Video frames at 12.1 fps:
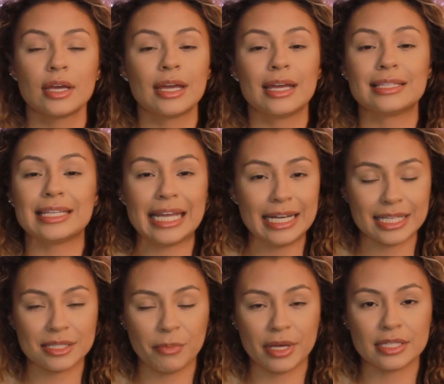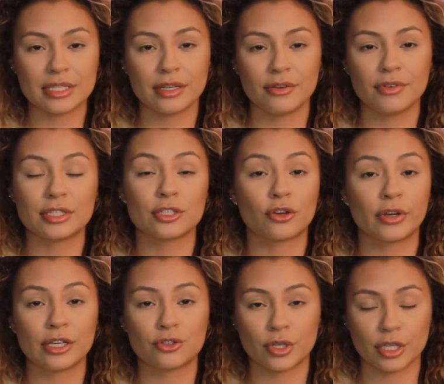it's inexpensive, it's a
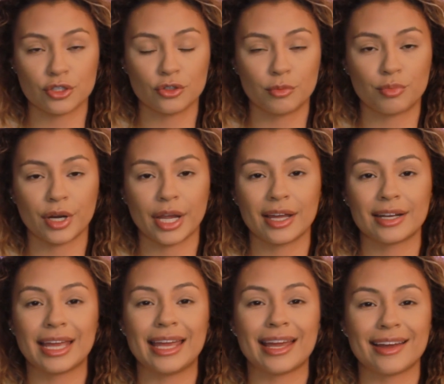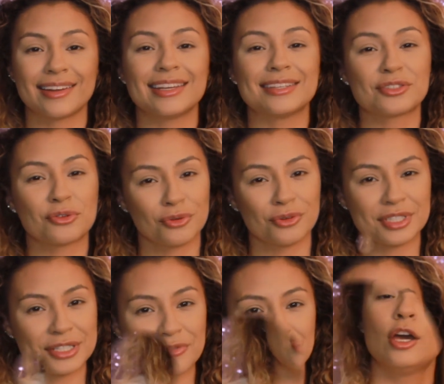great drugstore brand, and it's
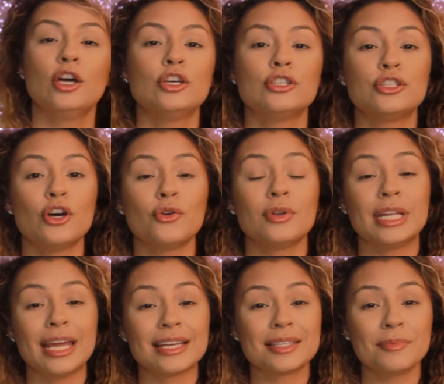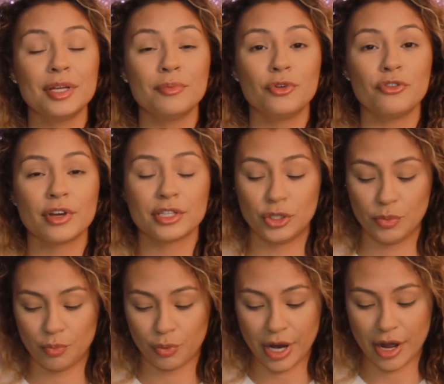cruelty free. So next I'm going to move on to
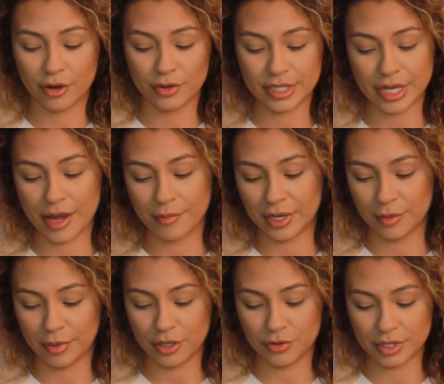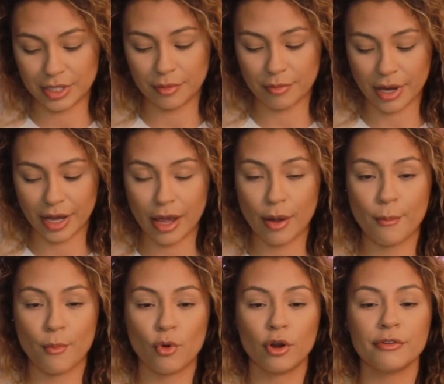brows. I'm going to be using my
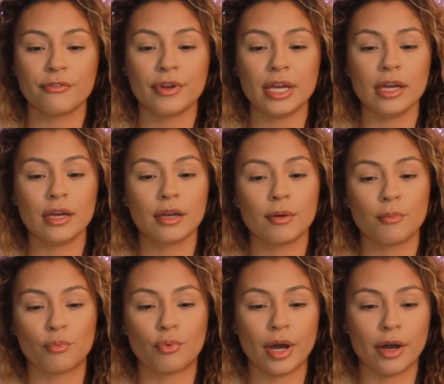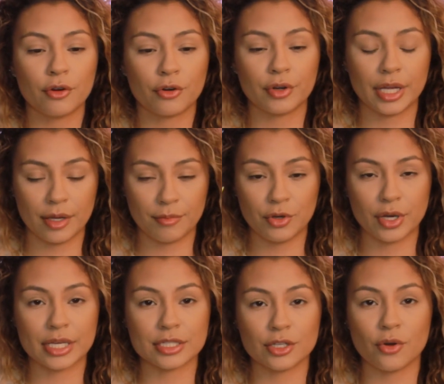Morphe brow cream. You
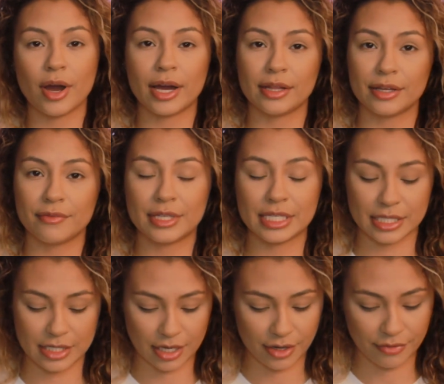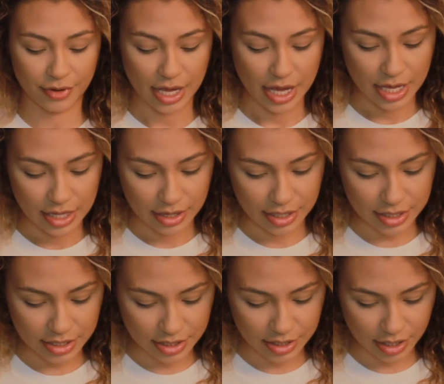guys know I love this stuff.
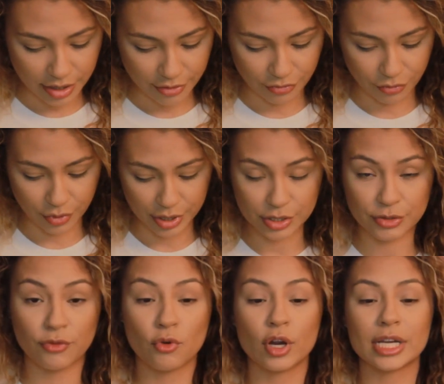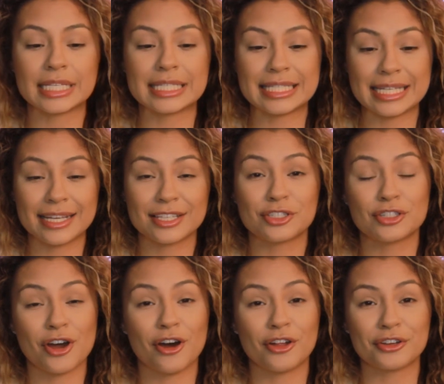This stuff runs for
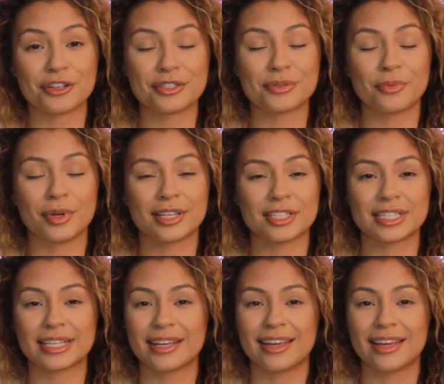$6, which,